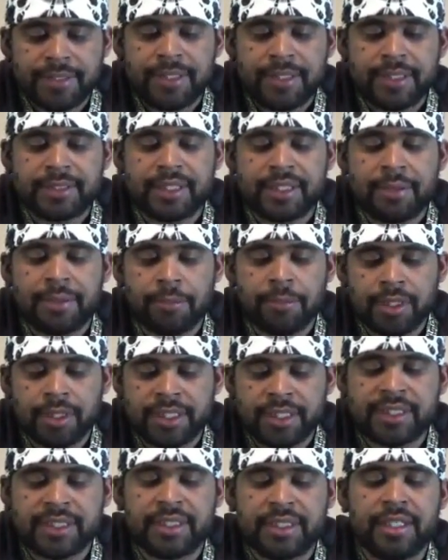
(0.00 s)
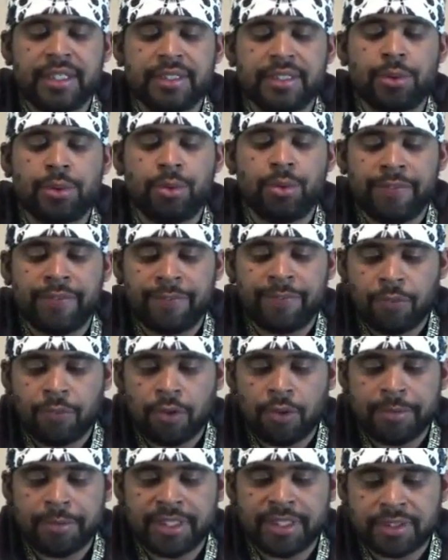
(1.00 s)
politics, and religion to
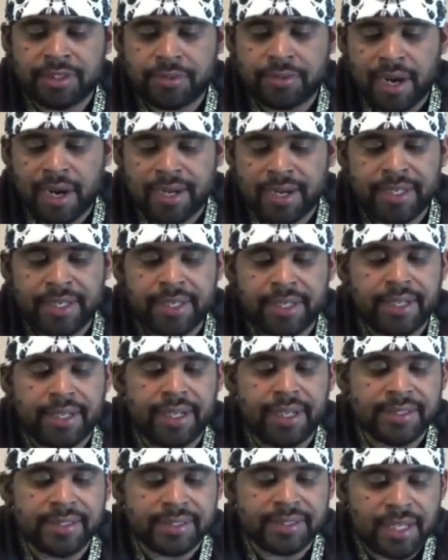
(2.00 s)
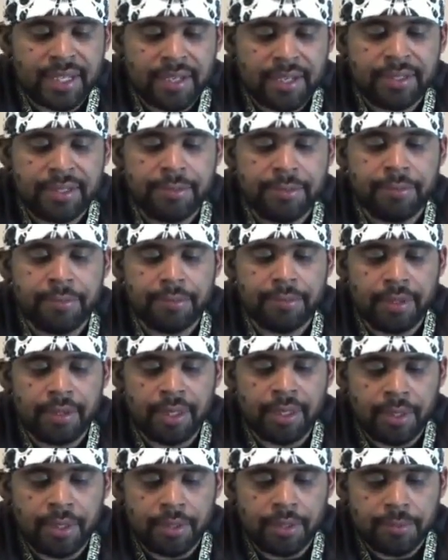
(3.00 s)
inform his striking and soundly
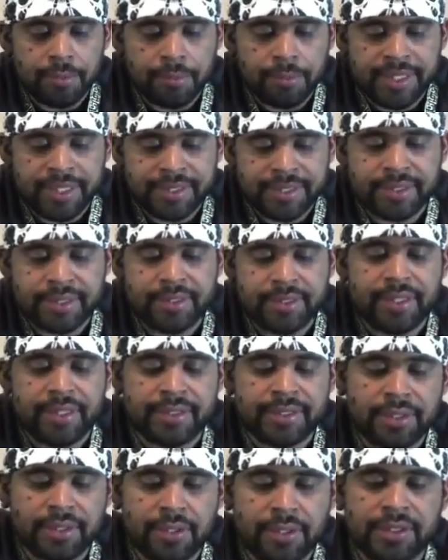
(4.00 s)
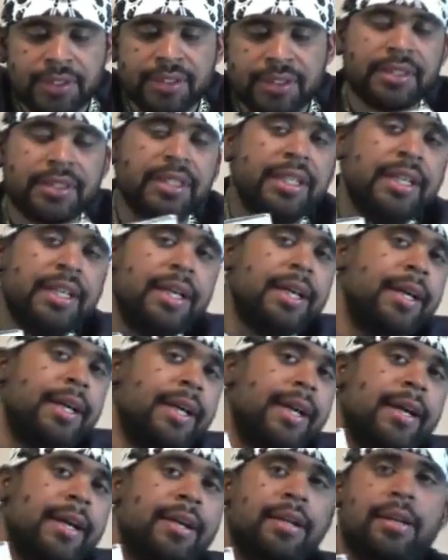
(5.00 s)
reasoned assertions.
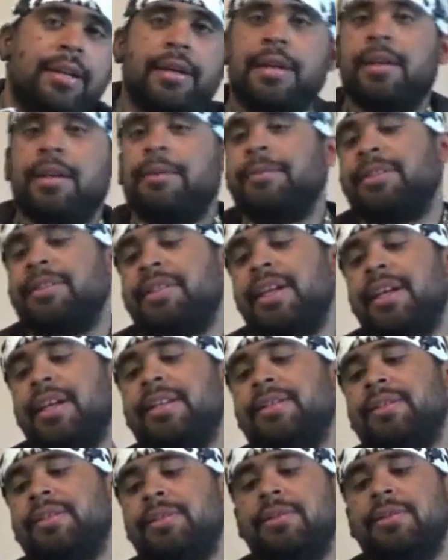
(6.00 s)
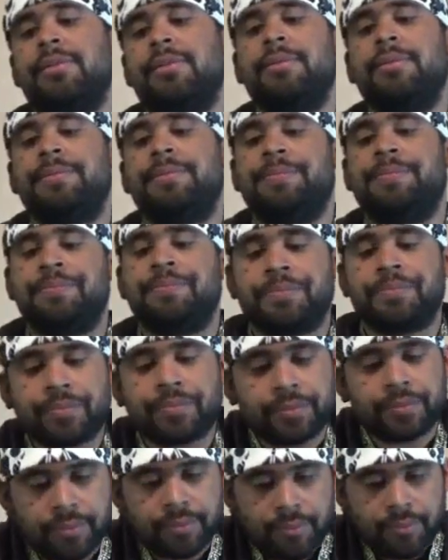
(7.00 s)
And I'm gonna say this too,
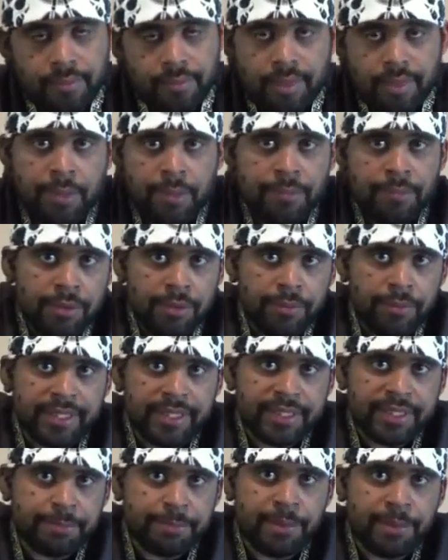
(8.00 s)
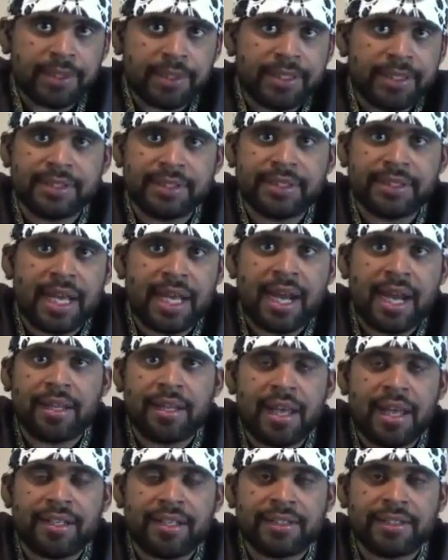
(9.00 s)
when you read this book, this is
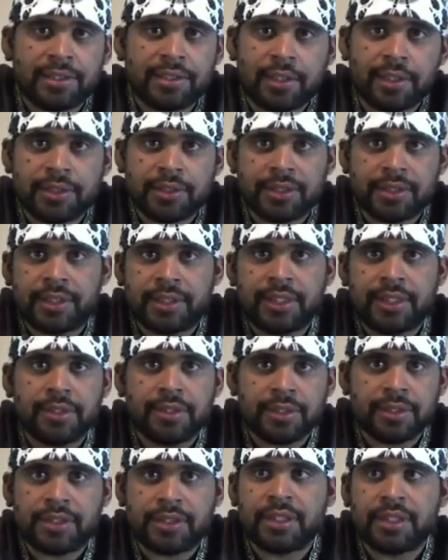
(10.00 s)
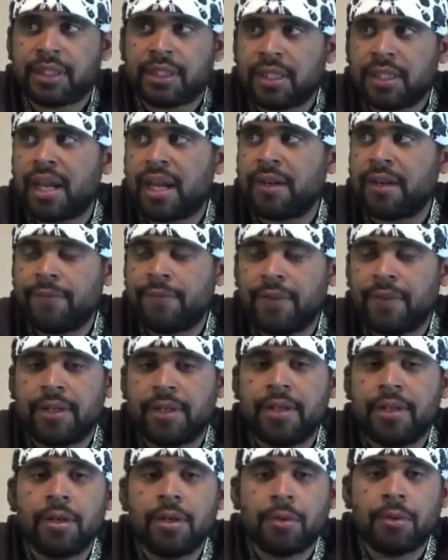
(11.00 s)
not a lot of assertions in here. This is just a lot
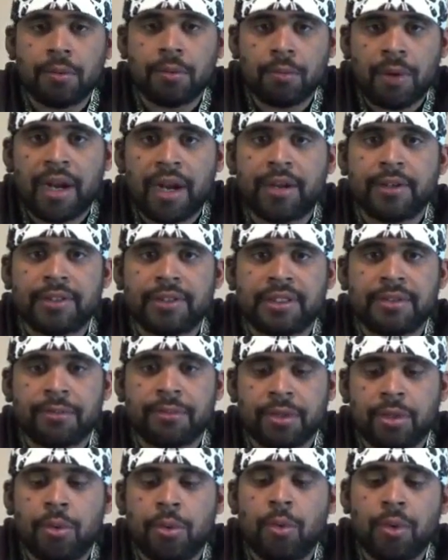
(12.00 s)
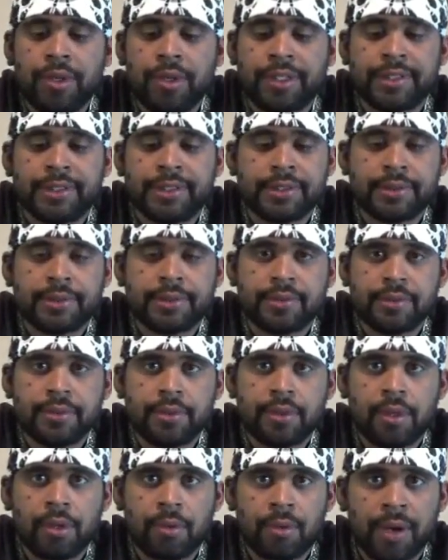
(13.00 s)
of records and recordings.
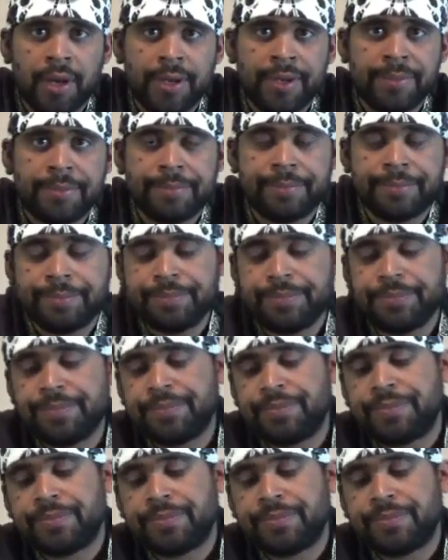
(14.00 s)
All right,